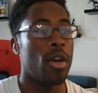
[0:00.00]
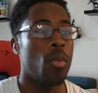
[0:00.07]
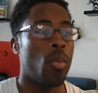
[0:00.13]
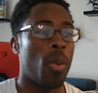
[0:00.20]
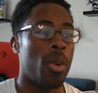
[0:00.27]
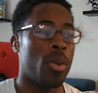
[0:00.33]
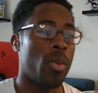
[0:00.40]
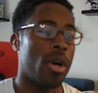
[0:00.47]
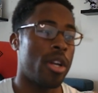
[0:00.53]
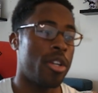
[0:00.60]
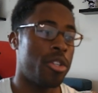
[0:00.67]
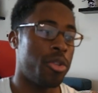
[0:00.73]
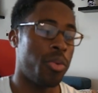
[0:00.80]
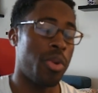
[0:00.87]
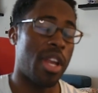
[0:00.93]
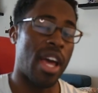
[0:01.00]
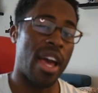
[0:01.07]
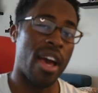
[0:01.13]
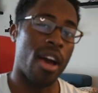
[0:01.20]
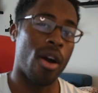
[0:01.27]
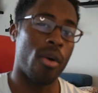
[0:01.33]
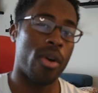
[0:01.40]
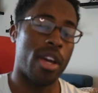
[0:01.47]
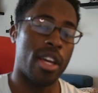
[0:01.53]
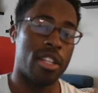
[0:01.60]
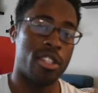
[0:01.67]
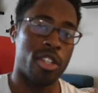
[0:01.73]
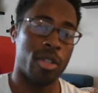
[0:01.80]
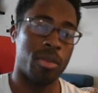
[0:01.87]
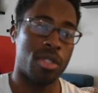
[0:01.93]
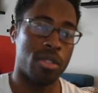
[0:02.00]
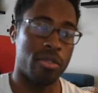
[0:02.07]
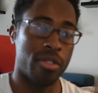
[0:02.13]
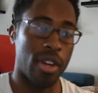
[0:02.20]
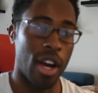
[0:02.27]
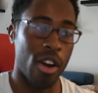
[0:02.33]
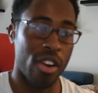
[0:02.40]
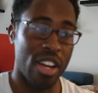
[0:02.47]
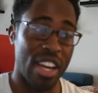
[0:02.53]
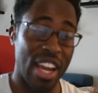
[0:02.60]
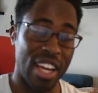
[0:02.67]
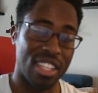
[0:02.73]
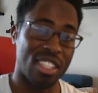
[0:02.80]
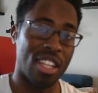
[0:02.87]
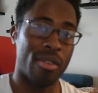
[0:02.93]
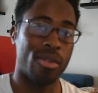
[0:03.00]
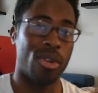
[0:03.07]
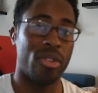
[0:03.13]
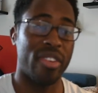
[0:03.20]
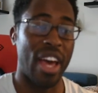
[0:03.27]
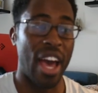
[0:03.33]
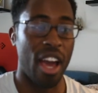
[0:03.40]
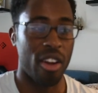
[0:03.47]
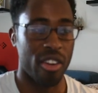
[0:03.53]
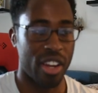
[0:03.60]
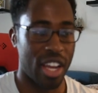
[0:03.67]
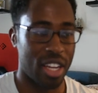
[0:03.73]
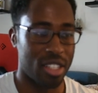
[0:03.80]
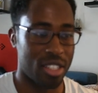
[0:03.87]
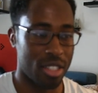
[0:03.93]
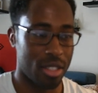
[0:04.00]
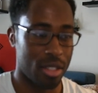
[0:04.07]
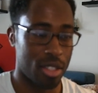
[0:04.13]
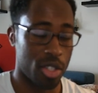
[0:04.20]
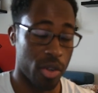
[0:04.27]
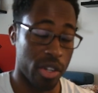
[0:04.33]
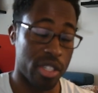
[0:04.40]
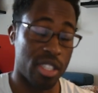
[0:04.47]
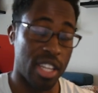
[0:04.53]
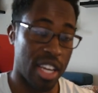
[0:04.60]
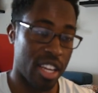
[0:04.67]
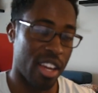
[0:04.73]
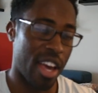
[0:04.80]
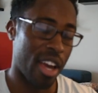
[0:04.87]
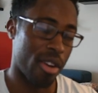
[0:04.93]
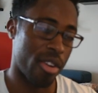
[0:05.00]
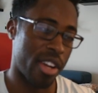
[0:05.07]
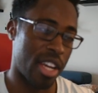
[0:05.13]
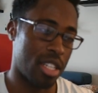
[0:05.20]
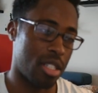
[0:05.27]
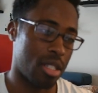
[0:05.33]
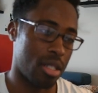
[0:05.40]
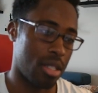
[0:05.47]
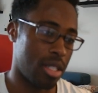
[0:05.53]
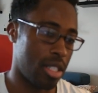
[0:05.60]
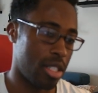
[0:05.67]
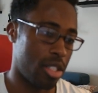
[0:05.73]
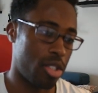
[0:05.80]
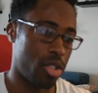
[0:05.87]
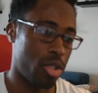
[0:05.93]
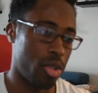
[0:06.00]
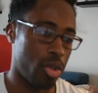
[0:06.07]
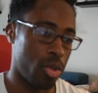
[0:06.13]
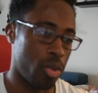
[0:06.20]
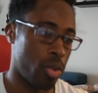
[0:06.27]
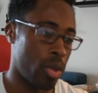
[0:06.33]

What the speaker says: What we want to do now in terms of our next level of aggregation, so our second aggregation is to